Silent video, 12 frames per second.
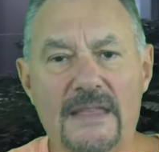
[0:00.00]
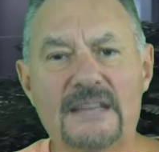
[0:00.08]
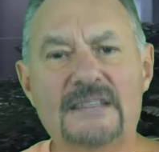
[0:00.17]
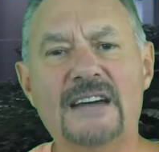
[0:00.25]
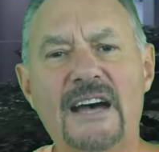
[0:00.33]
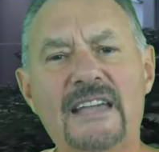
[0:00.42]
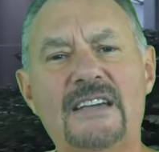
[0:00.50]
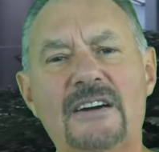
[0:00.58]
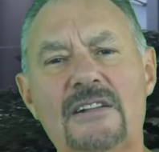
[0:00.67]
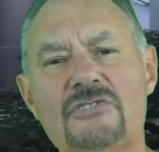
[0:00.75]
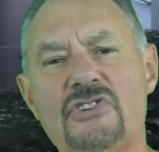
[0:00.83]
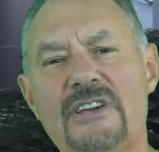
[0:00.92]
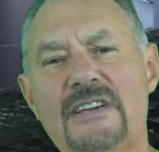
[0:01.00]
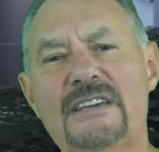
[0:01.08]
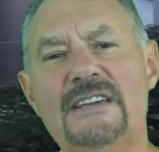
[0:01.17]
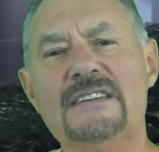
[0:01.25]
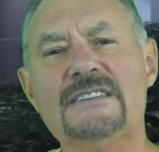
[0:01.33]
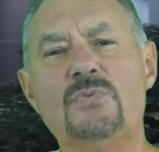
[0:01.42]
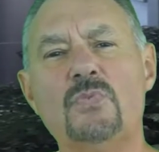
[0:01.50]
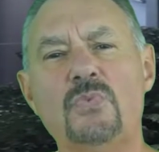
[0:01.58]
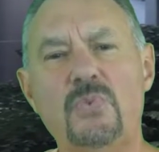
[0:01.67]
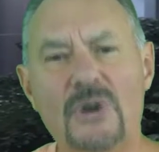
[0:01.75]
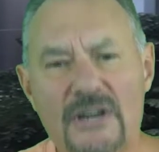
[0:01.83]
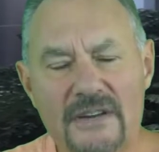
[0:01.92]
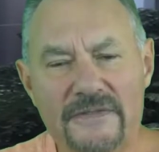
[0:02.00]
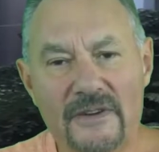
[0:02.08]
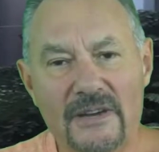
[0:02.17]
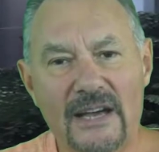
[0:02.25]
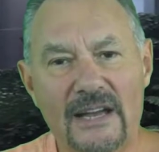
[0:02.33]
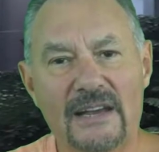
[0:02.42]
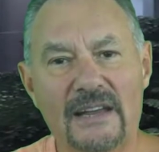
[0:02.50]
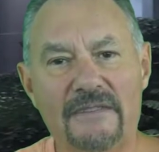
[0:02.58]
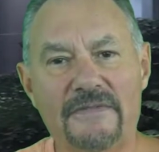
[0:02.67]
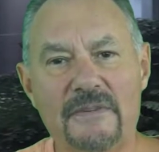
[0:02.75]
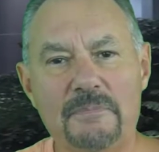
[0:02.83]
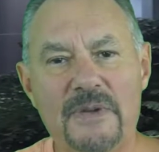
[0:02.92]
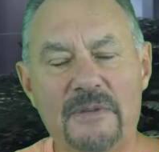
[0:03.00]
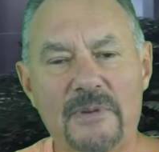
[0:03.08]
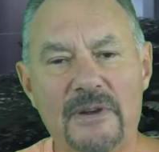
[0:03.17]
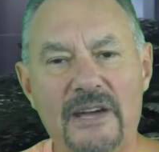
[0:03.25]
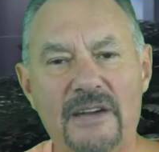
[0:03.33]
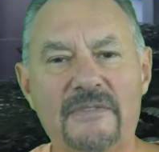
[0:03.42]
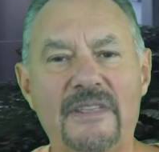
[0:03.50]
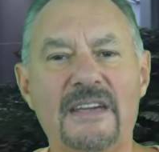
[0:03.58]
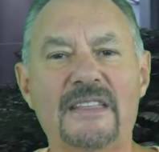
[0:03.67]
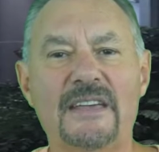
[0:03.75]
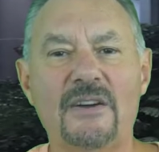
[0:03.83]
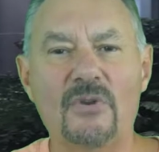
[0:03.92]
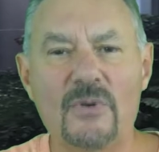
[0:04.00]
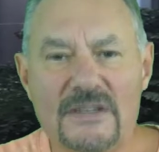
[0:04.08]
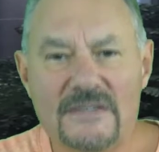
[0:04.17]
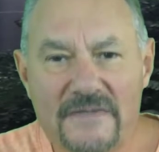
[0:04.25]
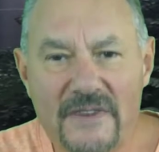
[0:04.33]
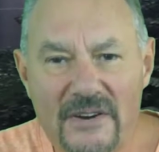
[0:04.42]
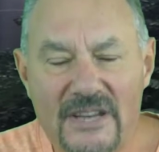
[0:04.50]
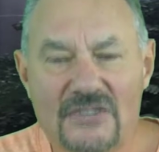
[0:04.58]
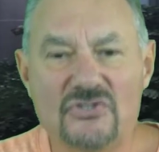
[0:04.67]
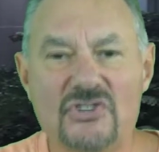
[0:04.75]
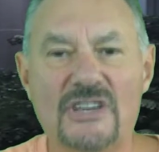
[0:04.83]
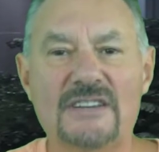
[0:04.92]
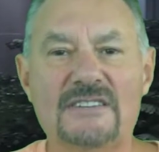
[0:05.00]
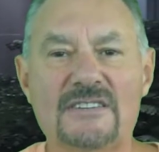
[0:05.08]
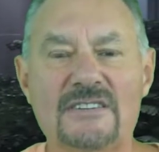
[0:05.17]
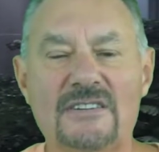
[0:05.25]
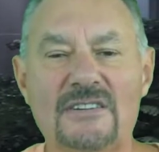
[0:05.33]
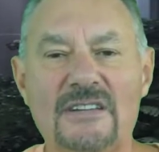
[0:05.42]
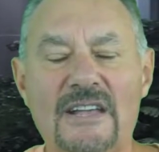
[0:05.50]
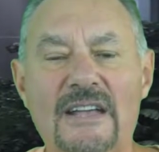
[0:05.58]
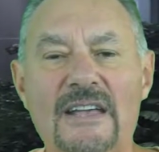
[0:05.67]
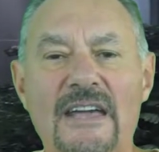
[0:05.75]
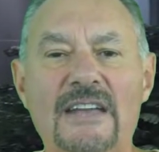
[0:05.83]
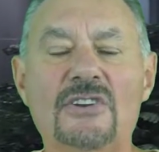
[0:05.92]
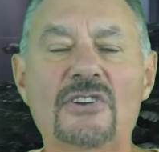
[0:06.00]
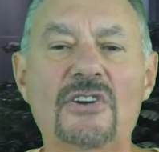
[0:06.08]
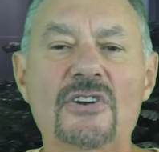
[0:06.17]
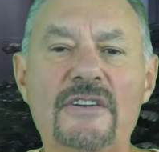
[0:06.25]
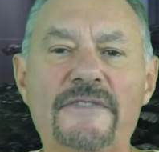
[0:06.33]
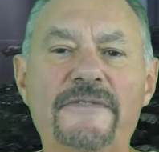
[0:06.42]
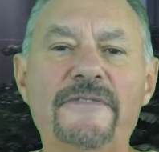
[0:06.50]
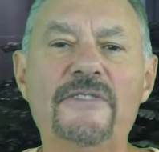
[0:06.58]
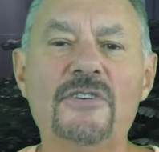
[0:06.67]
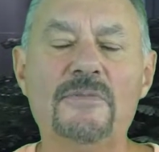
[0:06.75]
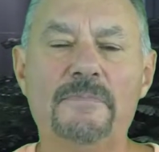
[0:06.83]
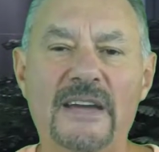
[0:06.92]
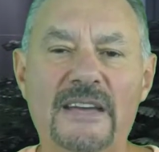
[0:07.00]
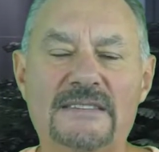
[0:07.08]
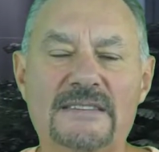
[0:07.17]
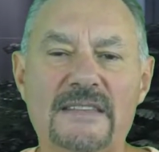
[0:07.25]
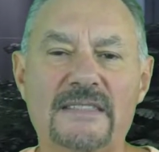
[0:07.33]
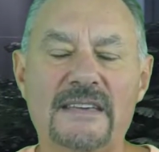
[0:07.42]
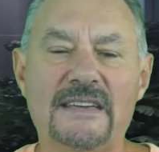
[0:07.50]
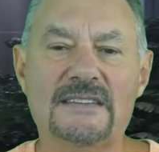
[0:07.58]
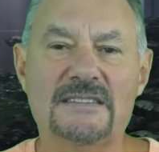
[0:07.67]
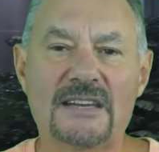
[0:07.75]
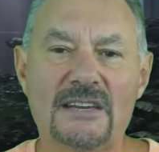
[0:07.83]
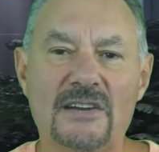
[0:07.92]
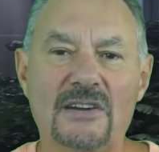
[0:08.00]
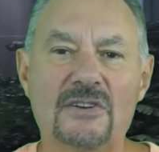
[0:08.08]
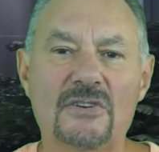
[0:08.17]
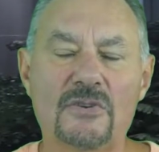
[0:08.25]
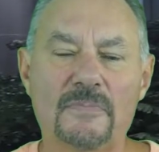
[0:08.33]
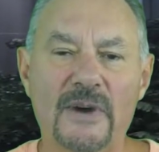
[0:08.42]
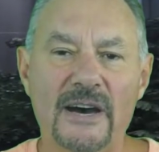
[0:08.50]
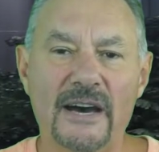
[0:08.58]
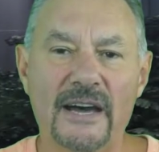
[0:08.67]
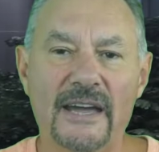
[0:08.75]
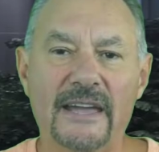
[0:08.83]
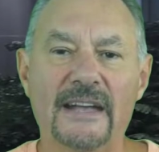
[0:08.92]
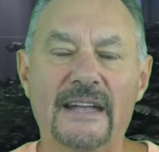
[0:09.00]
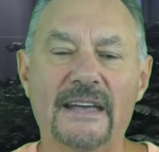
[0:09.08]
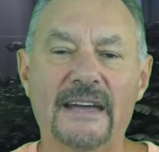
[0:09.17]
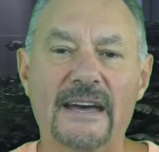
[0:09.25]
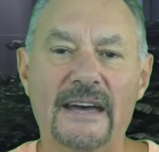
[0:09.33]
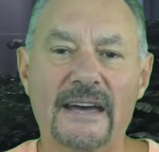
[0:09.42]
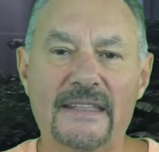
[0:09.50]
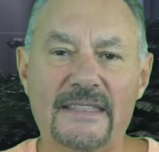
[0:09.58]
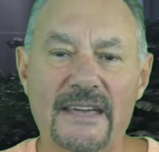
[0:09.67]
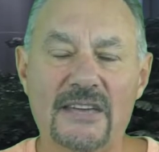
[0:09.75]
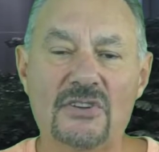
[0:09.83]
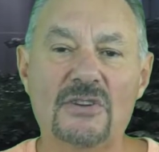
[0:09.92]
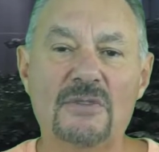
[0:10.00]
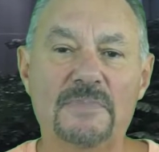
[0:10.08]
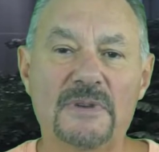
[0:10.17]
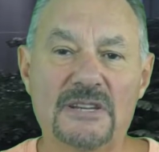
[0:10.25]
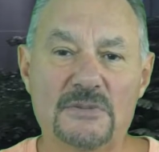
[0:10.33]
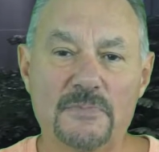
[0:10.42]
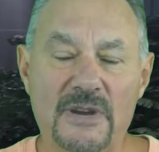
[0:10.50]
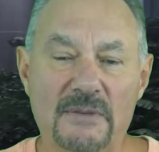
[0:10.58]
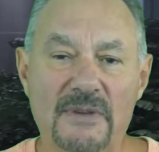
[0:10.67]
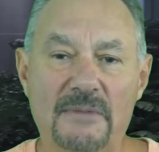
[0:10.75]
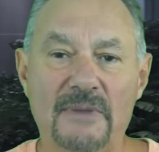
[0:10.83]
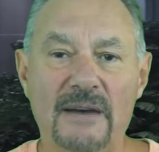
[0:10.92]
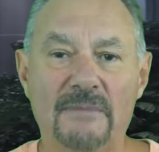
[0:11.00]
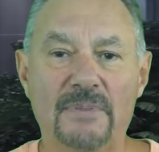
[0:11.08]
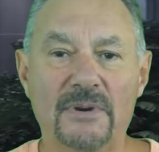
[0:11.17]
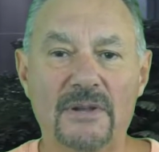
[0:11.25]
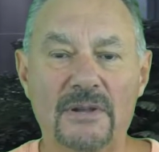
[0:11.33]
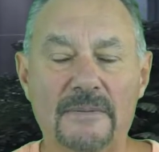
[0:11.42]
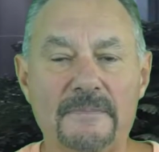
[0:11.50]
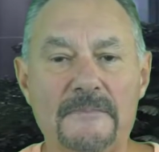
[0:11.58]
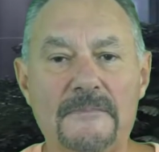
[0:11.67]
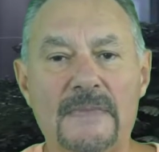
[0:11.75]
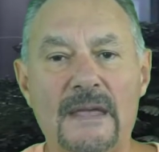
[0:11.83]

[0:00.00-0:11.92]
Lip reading: The Thai culture is wonderful. I love the people over there. They're always very gentle, and learn a few basic things. Hello, goodbye, thank you, please bring me my bill.